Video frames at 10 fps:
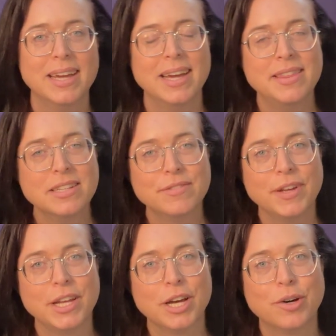In this
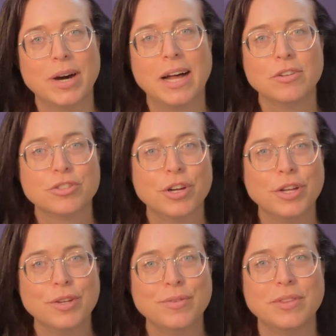video, I'll show
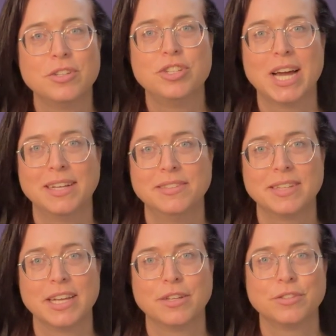you the jazz
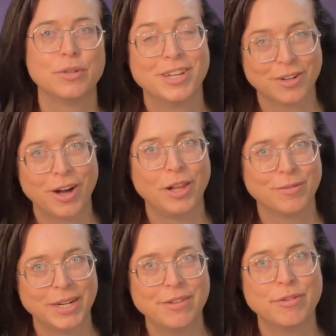scales you're
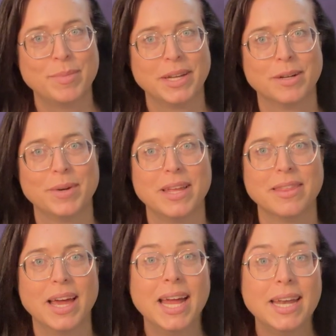already familiar
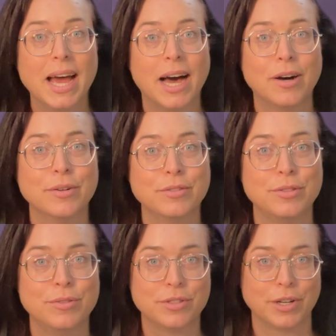with and how to
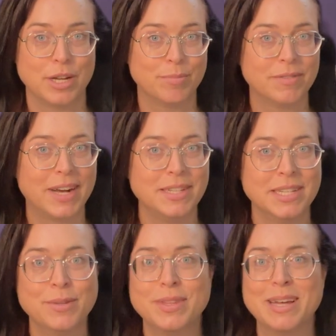start
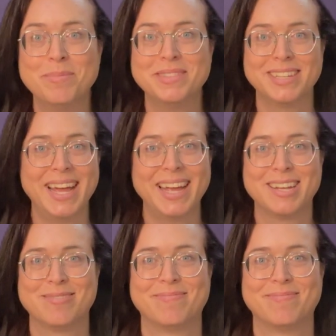improvising with them today.